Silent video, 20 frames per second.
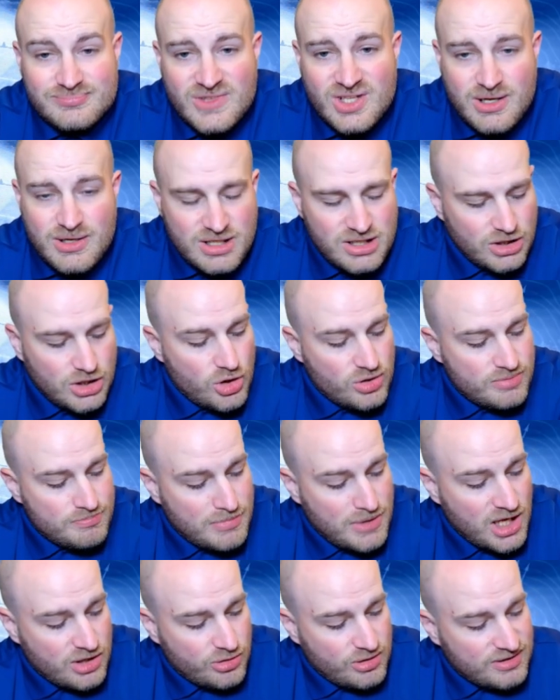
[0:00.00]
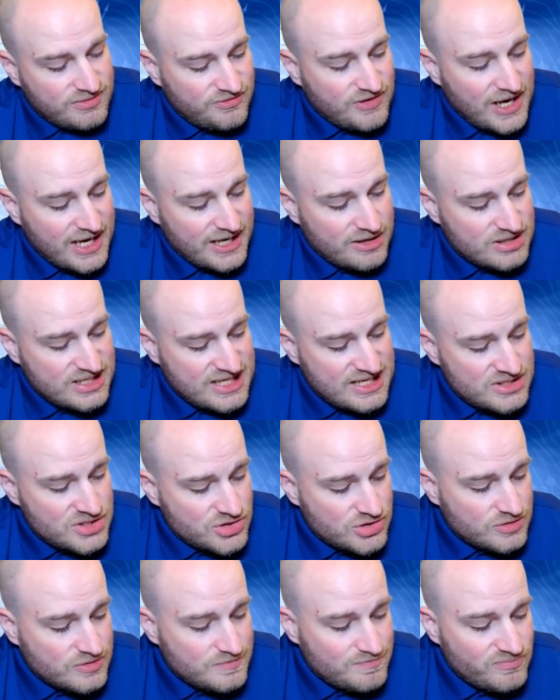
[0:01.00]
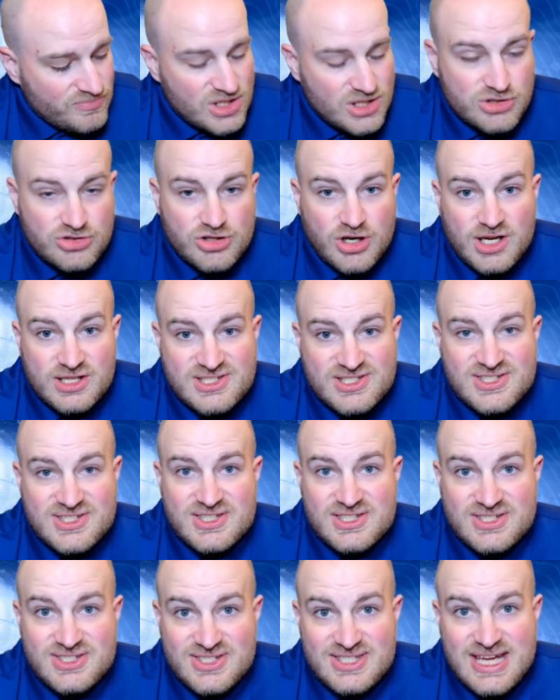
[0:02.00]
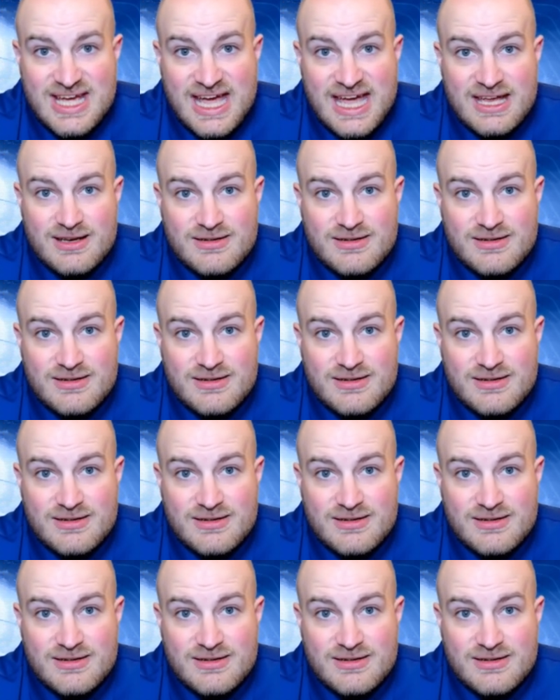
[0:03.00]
low to moderate fire danger across the state.